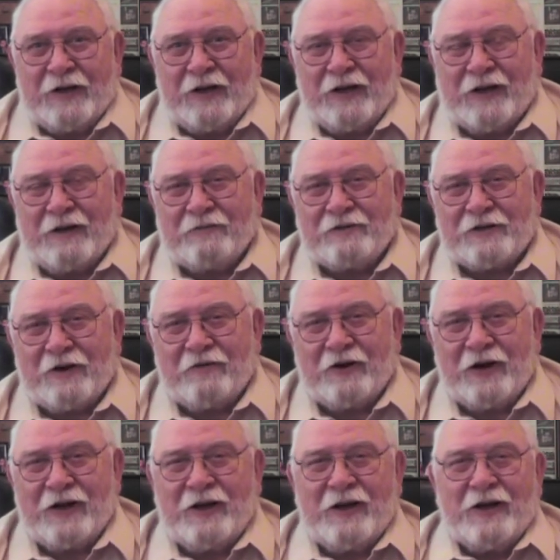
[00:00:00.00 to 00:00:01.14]
And he comes over
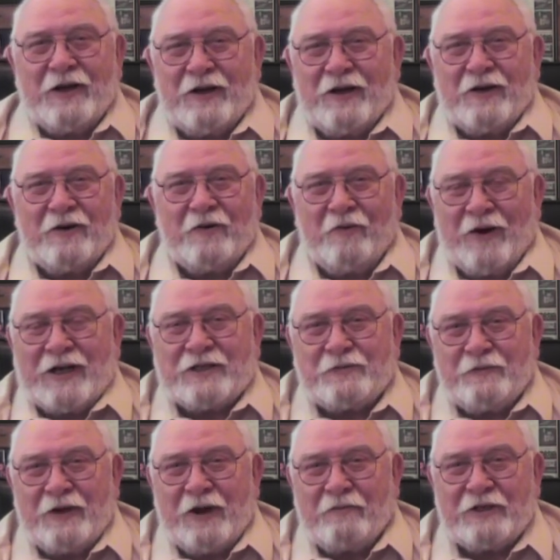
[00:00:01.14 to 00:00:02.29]
and he wakes
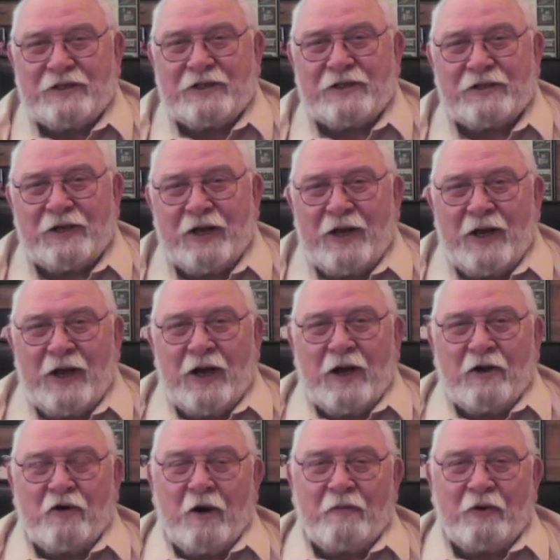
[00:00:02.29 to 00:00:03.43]
me up and he says,
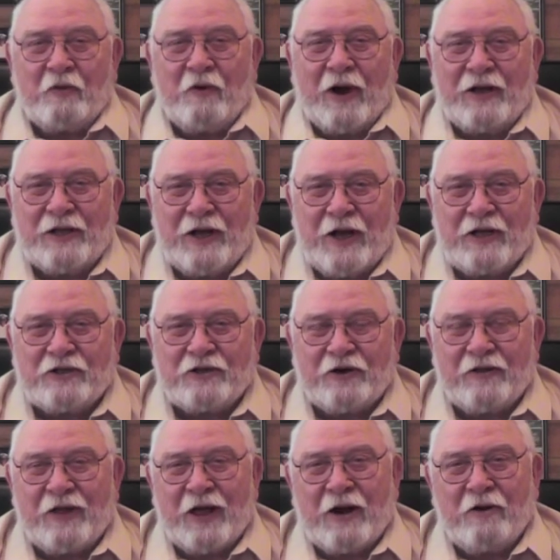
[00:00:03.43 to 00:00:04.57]
"Go up and write the answer
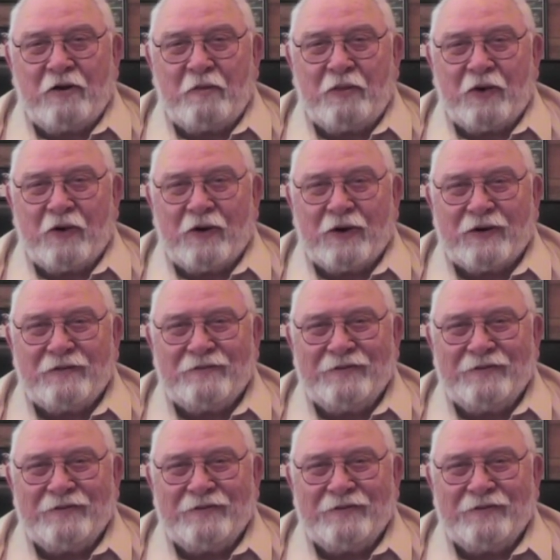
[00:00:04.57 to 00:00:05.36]
to that on the board."